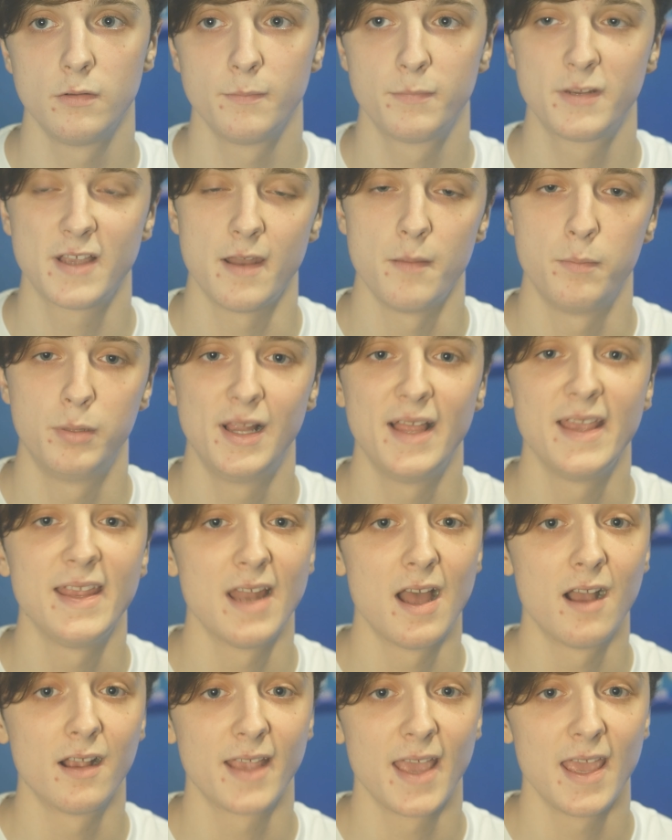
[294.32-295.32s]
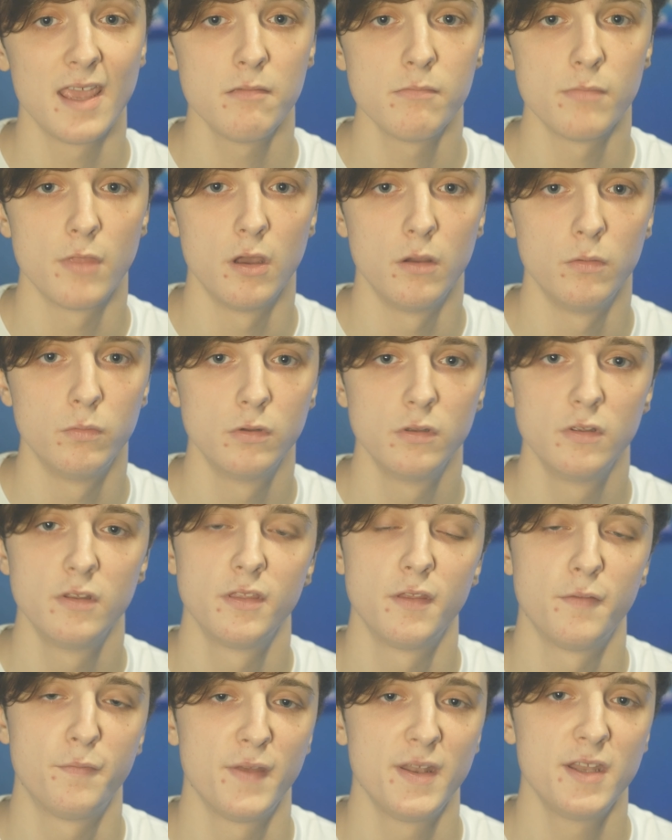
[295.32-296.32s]
kind of playing our game though.
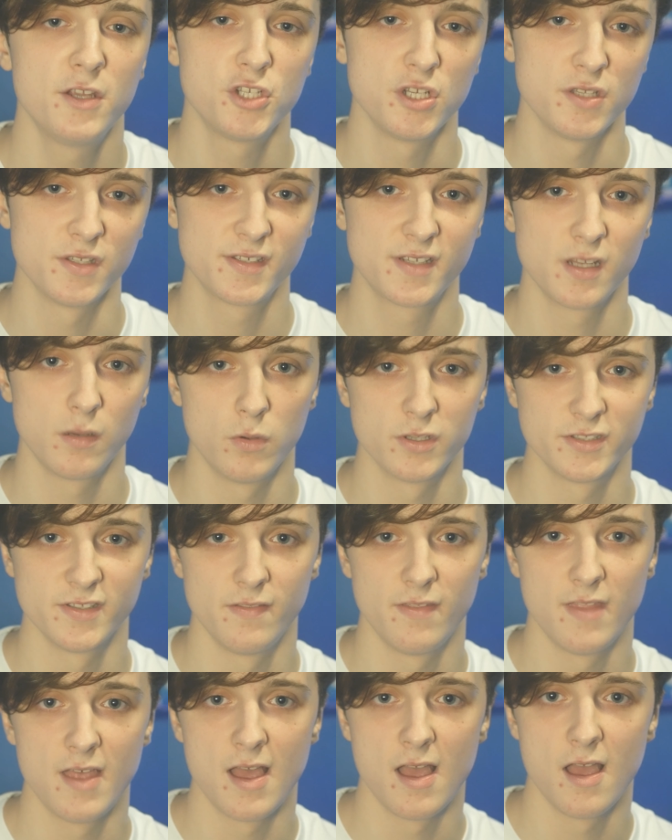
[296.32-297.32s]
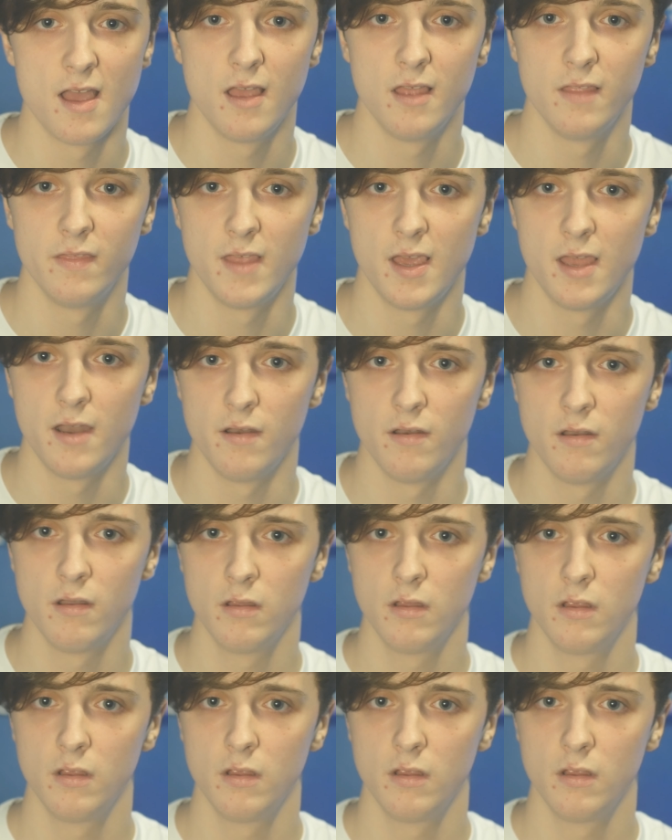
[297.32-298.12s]
The finishing still wasn't there, and then